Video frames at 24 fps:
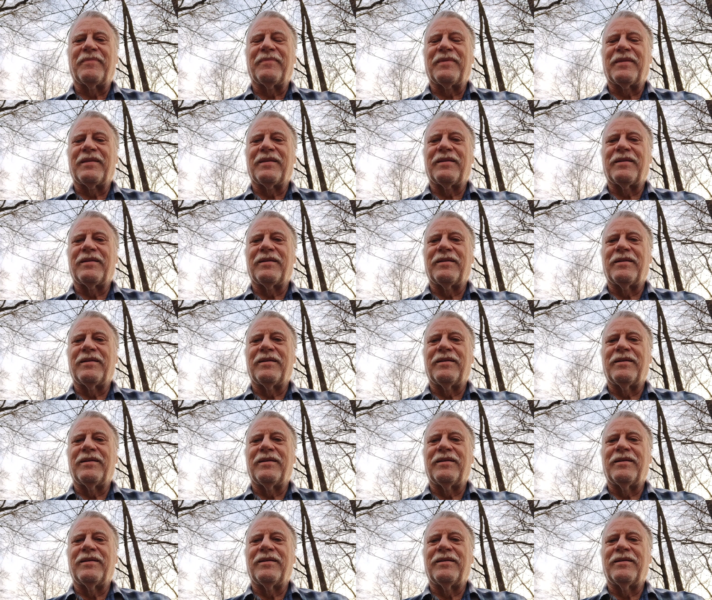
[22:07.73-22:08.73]

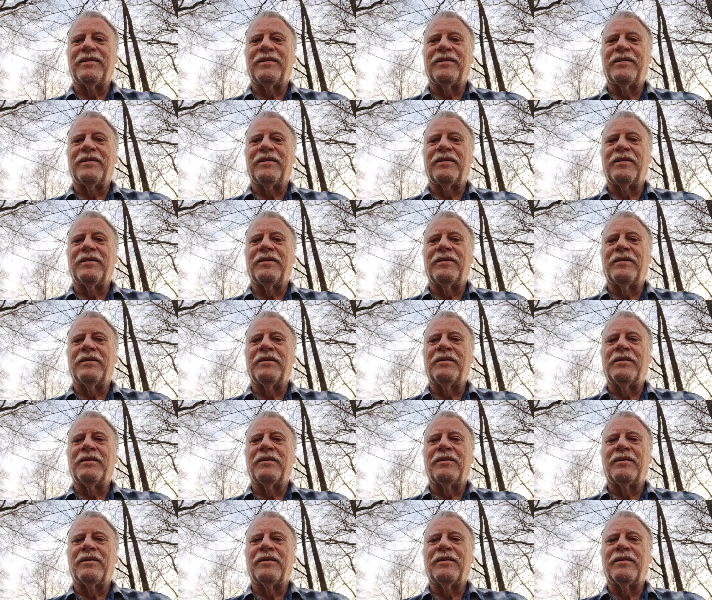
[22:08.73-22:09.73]

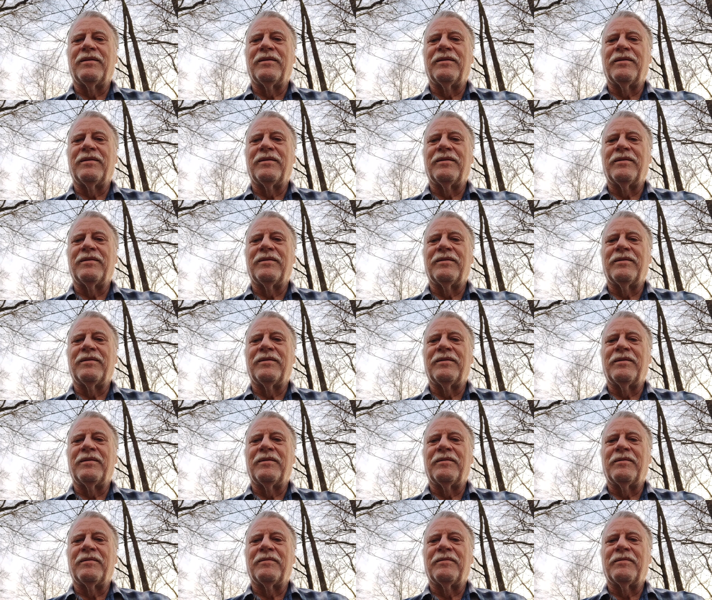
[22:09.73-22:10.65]
Nothing is said.